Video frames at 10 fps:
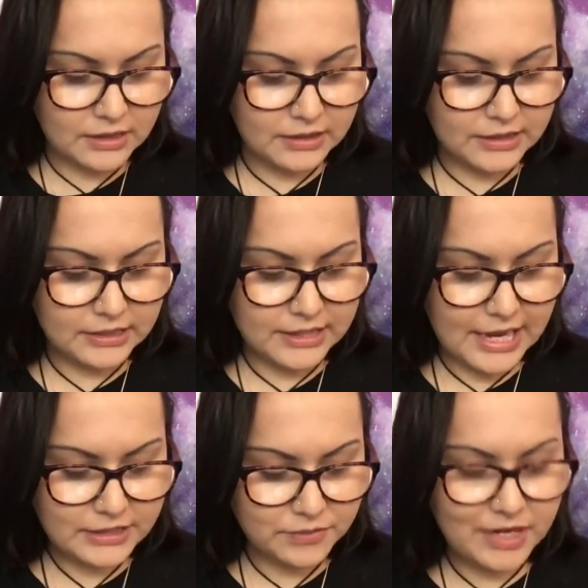the
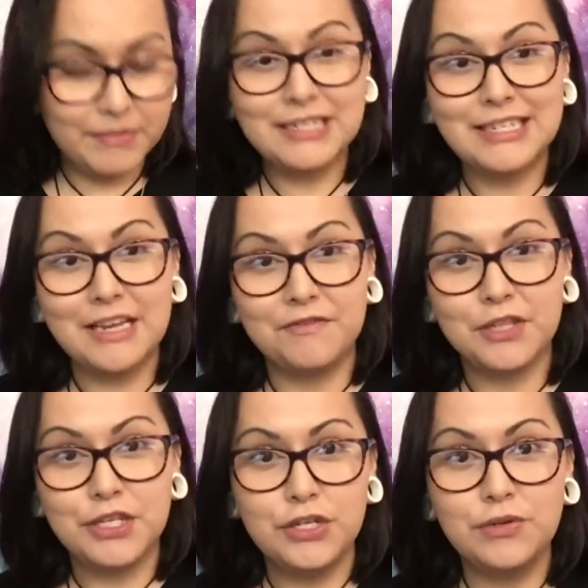last one I'm going to say for the
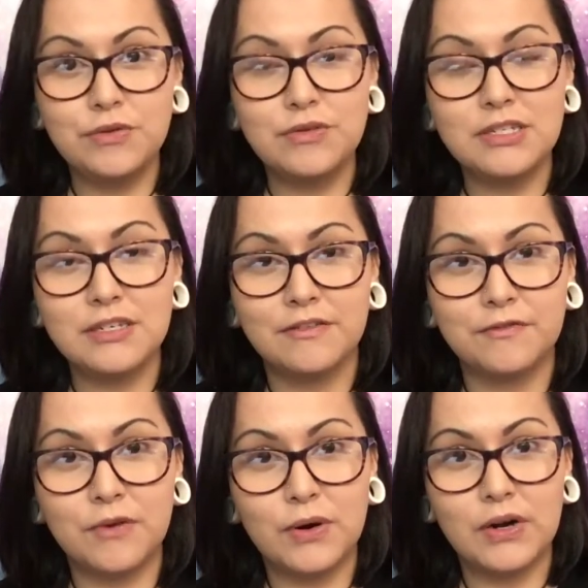do's
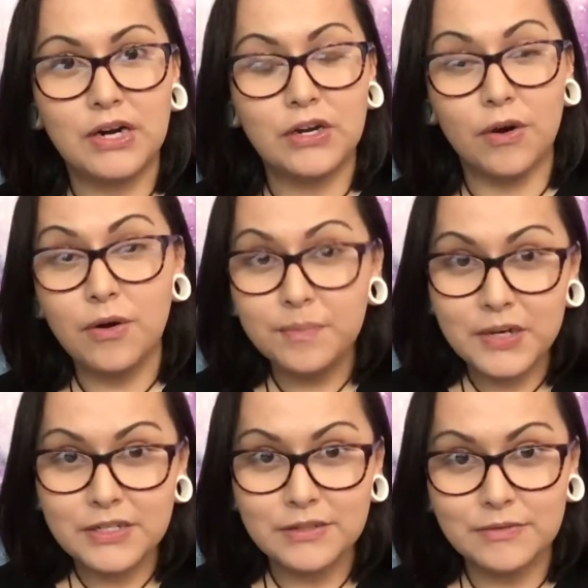for your own
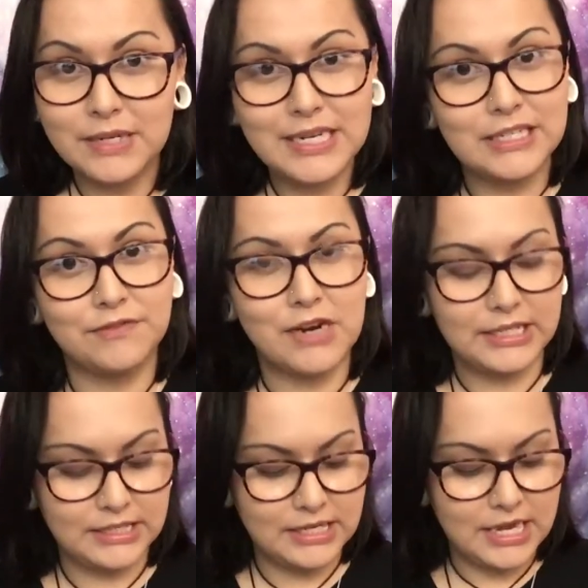personal readings, friends,